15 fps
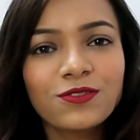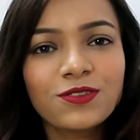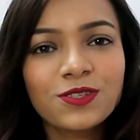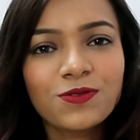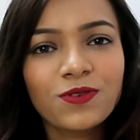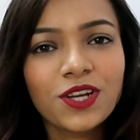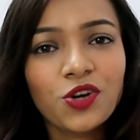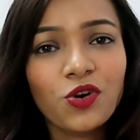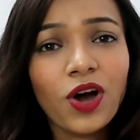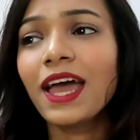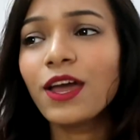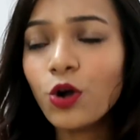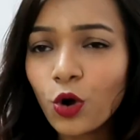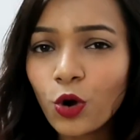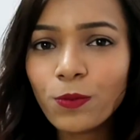of this video.
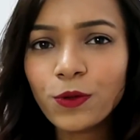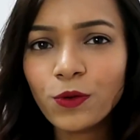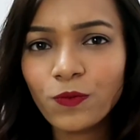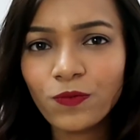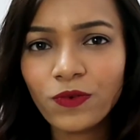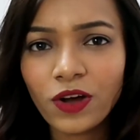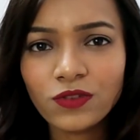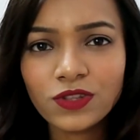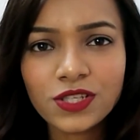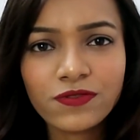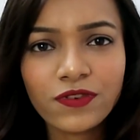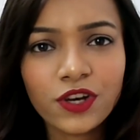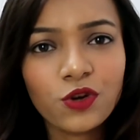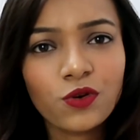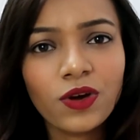I hope you found this
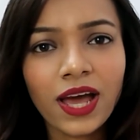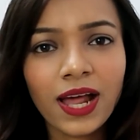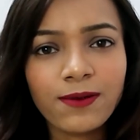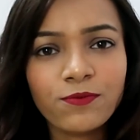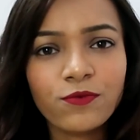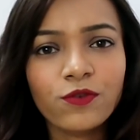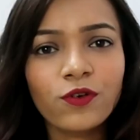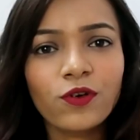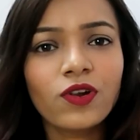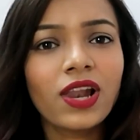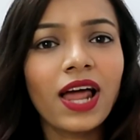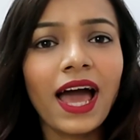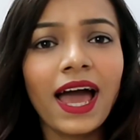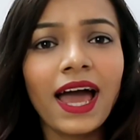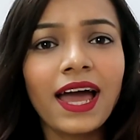video helpful
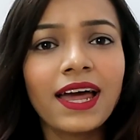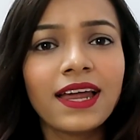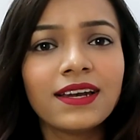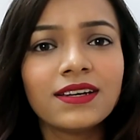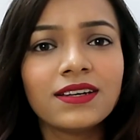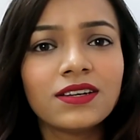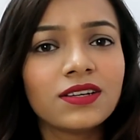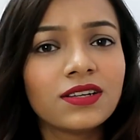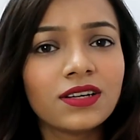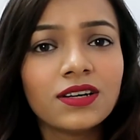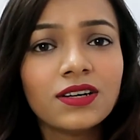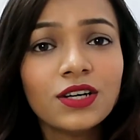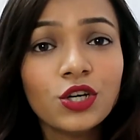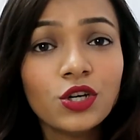and